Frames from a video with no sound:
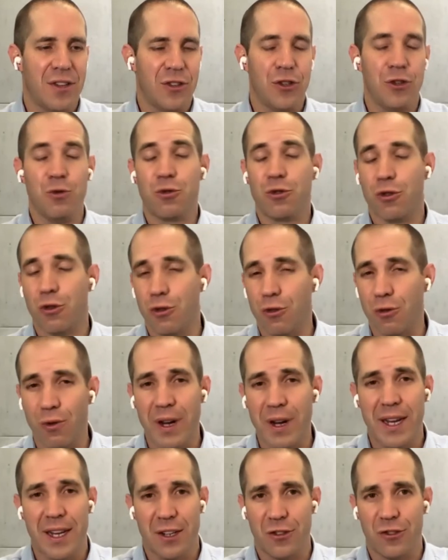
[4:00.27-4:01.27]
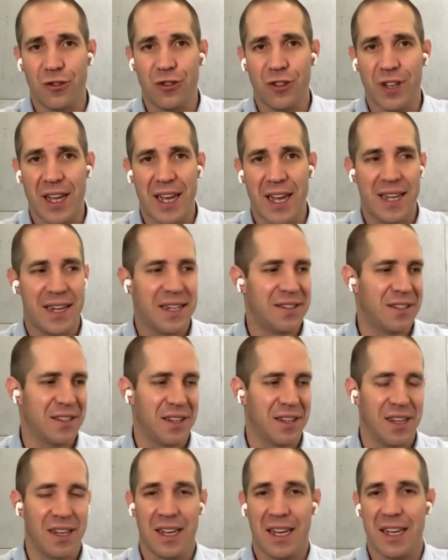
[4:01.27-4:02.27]
you cringe, and it's
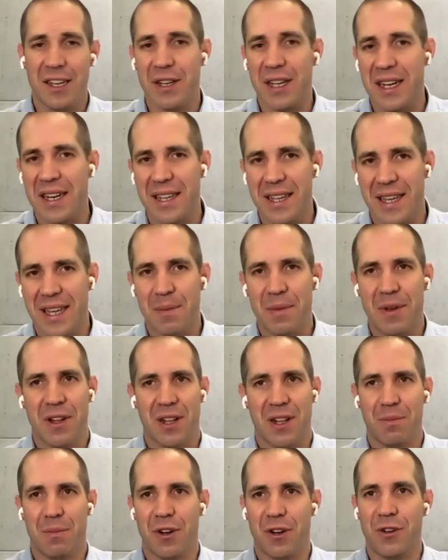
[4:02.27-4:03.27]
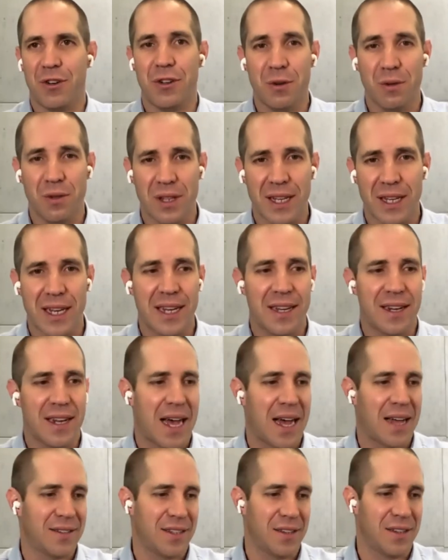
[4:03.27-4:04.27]
you get an email about a new lead
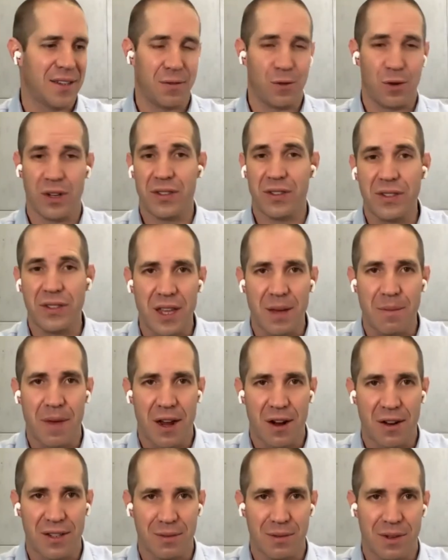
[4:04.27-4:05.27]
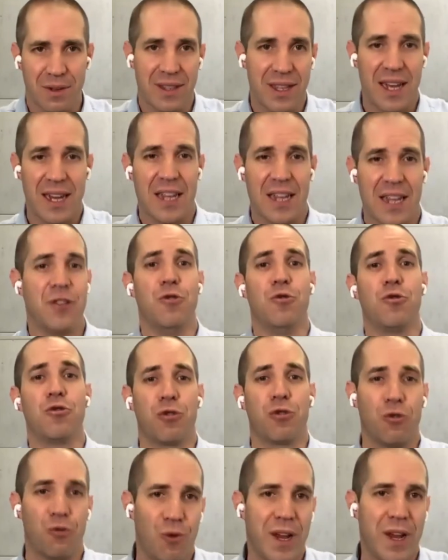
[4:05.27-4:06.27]
asking for a CMA or something like that, and you
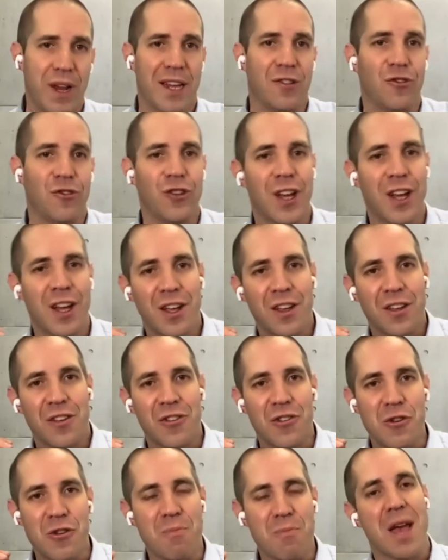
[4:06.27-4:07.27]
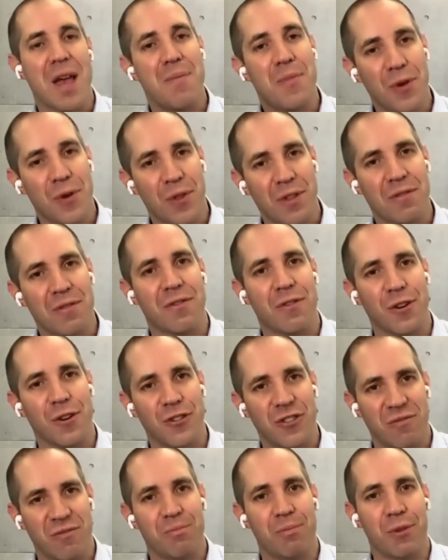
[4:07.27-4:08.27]
cringe, you might be on the
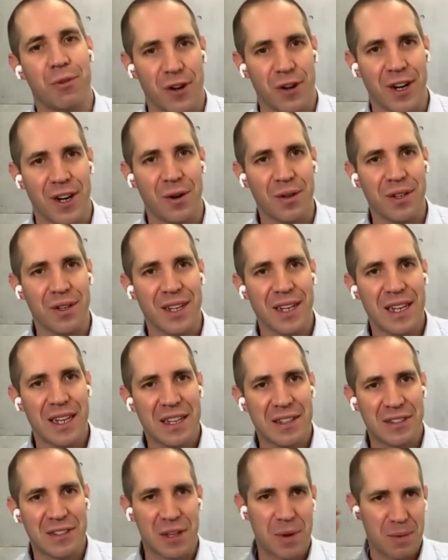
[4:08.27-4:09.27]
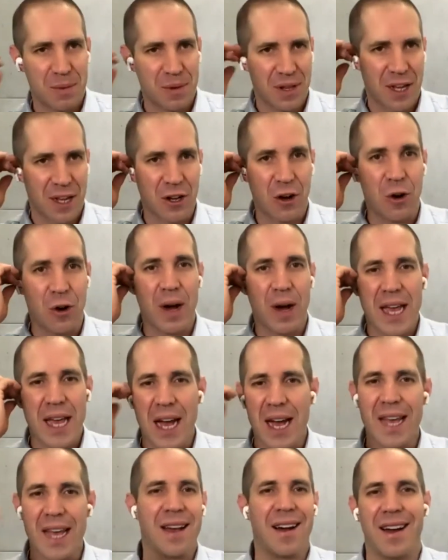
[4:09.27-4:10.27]
verge of burnout. Some people are like, "Oh,
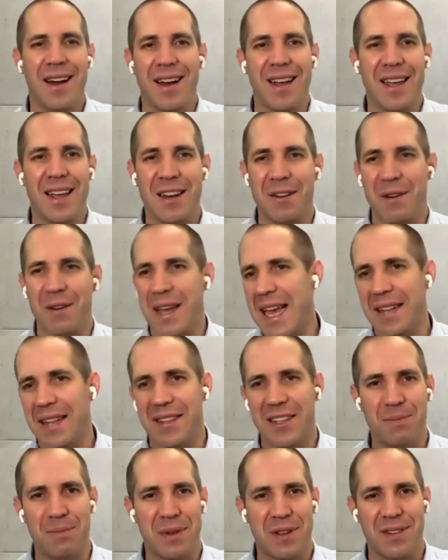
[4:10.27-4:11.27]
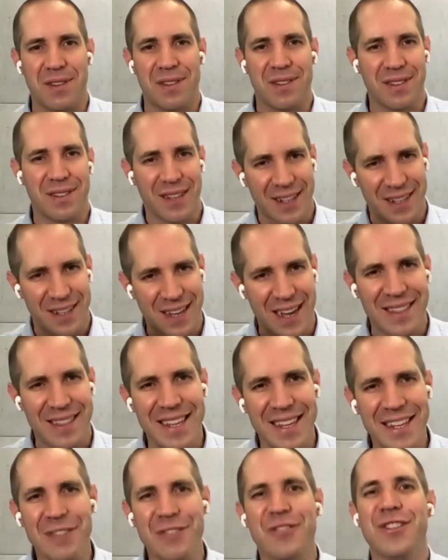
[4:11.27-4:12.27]
I hate this business." It's like, I
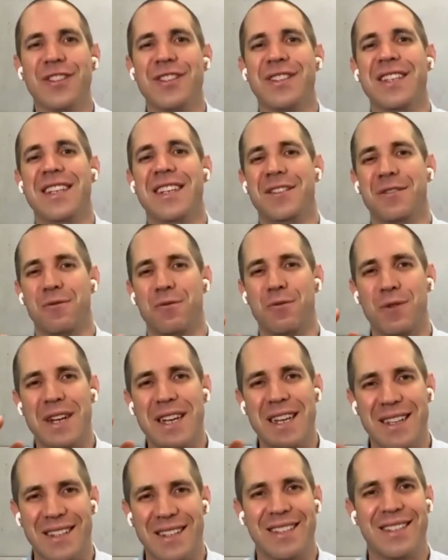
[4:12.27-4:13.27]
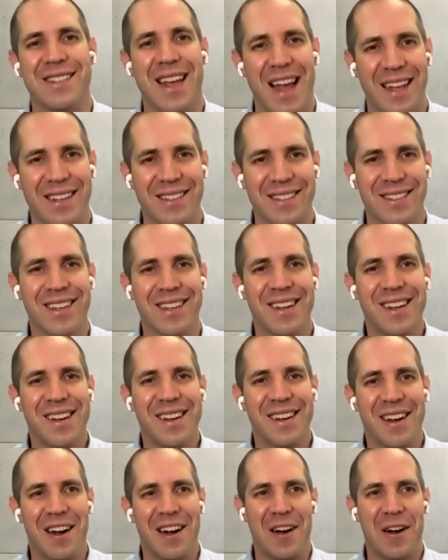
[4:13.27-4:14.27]
think you just need to reassess
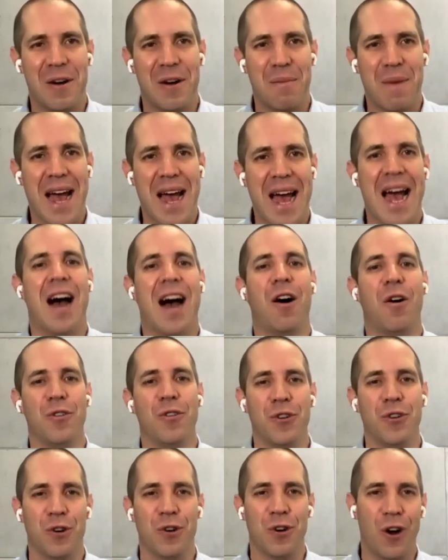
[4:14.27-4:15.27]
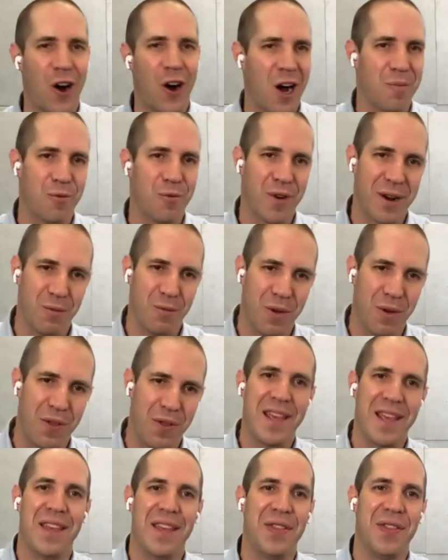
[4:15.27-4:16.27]
how you're operating
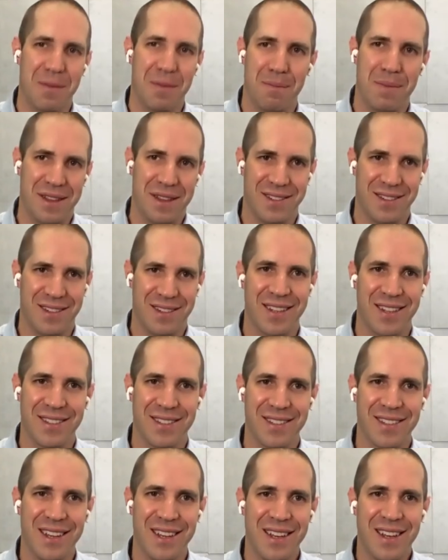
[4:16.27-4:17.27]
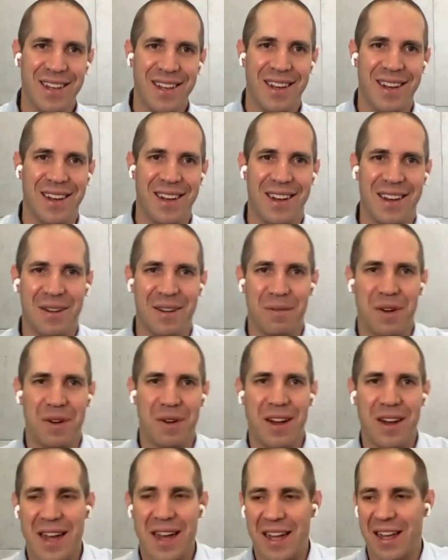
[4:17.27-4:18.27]
within the business
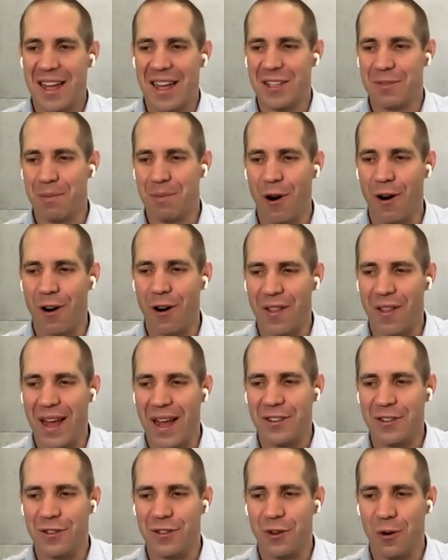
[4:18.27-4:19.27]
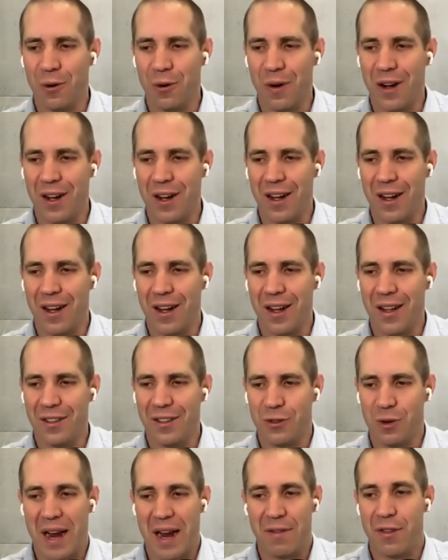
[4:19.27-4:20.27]
as part of that. So
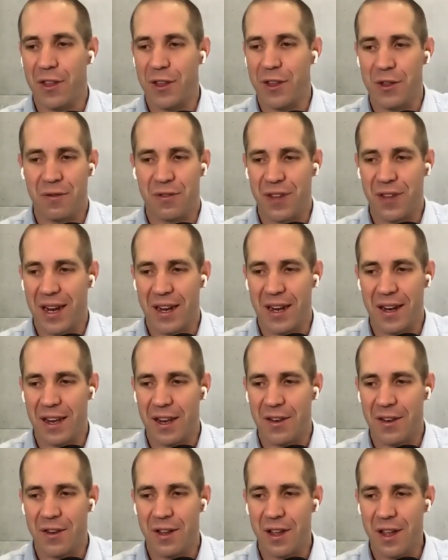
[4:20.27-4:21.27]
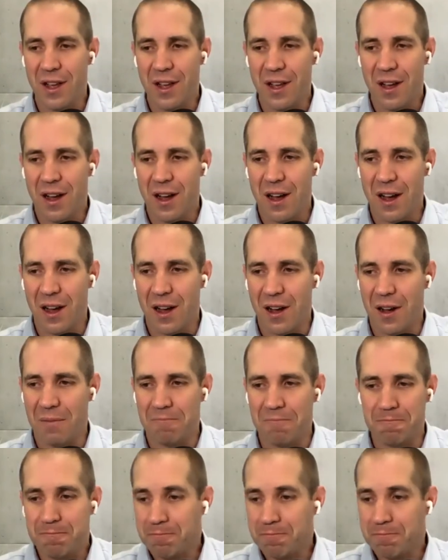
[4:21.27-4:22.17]
everything you've said are